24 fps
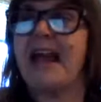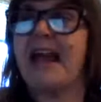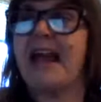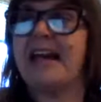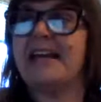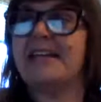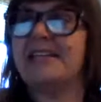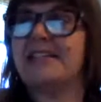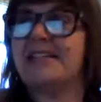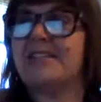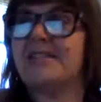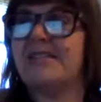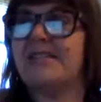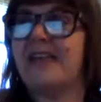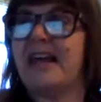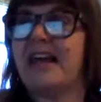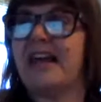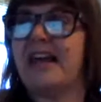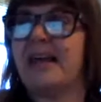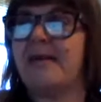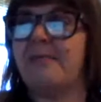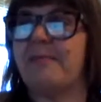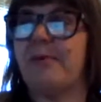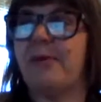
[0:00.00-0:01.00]
And so
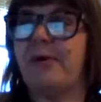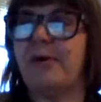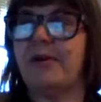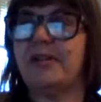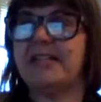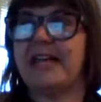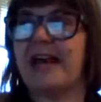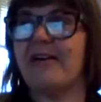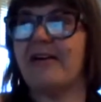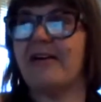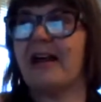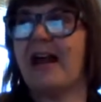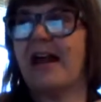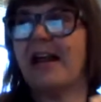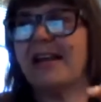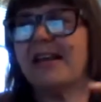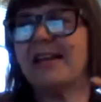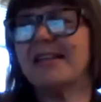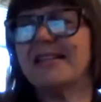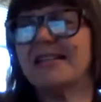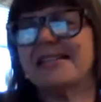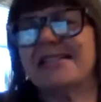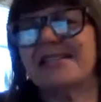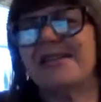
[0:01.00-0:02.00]
they pulled out it
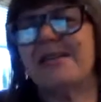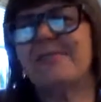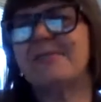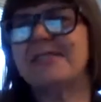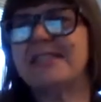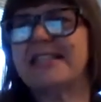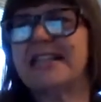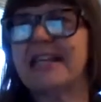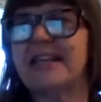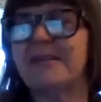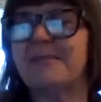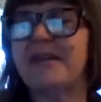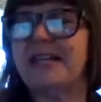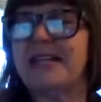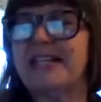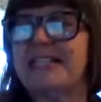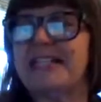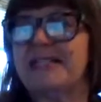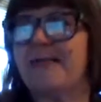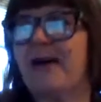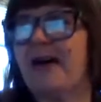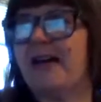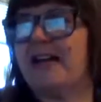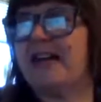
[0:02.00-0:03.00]
was almost like a mini
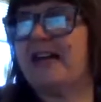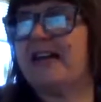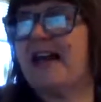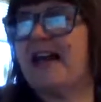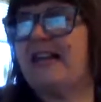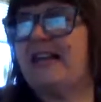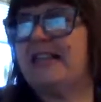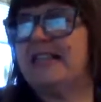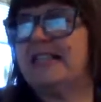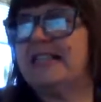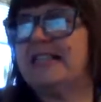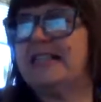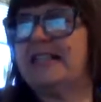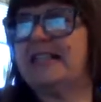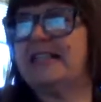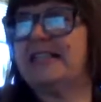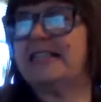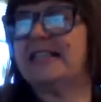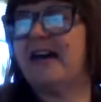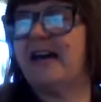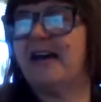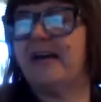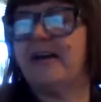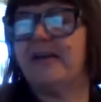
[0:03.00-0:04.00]
SWOT
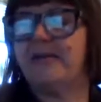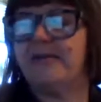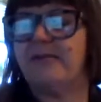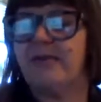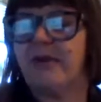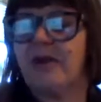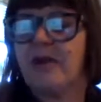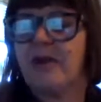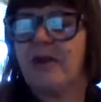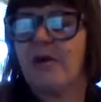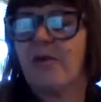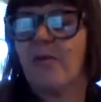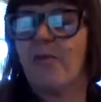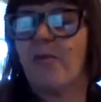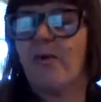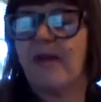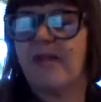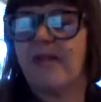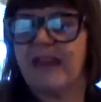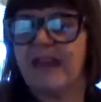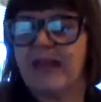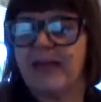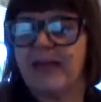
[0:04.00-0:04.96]
analysis of what